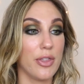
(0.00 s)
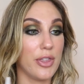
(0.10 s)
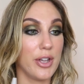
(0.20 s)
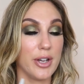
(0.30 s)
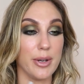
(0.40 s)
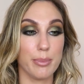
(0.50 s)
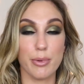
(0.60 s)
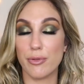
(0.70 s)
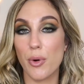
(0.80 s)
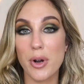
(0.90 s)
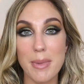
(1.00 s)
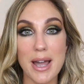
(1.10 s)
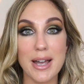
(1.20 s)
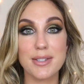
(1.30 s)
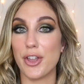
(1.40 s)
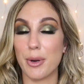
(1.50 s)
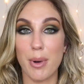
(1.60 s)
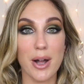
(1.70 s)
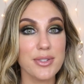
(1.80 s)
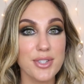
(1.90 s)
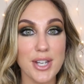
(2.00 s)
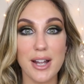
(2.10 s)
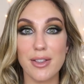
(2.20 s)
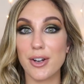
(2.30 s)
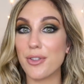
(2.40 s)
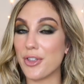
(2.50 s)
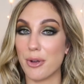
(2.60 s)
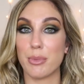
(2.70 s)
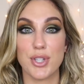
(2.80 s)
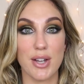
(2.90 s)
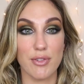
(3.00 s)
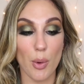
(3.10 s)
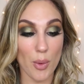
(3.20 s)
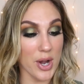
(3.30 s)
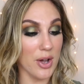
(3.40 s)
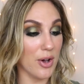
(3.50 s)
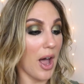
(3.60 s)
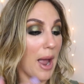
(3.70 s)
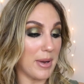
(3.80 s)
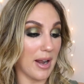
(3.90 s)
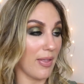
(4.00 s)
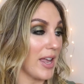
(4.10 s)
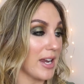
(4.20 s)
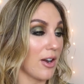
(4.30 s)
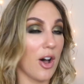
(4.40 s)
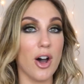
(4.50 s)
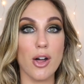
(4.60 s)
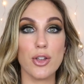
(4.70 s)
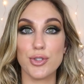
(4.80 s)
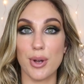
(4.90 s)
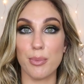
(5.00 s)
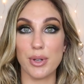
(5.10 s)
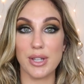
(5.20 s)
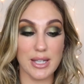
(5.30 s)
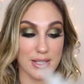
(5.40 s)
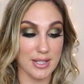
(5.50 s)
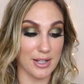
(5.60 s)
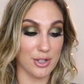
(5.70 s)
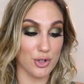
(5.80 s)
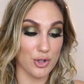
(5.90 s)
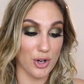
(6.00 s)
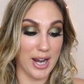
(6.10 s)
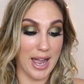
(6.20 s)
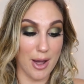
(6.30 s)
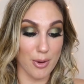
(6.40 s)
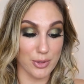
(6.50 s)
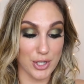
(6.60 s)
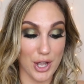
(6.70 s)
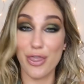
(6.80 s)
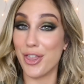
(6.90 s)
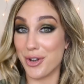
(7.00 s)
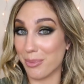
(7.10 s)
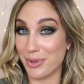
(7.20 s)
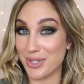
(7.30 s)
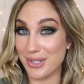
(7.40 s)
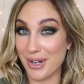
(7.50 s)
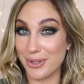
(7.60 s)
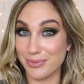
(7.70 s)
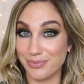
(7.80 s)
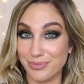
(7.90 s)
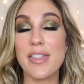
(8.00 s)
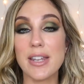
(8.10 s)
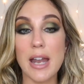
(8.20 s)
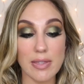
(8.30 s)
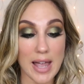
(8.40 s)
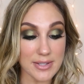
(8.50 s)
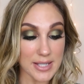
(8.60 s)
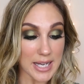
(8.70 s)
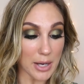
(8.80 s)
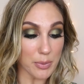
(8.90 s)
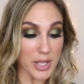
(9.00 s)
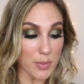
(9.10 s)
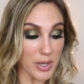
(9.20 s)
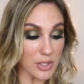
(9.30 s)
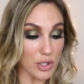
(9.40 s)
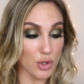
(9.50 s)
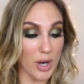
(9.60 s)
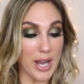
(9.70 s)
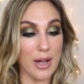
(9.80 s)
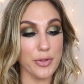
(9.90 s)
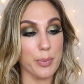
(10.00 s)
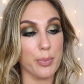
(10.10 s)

the before mask, their bond styler, the number seven oil. I mean, I like it all, so I'm really excited to try out the number zero. And then lastly, I really wanted to try out the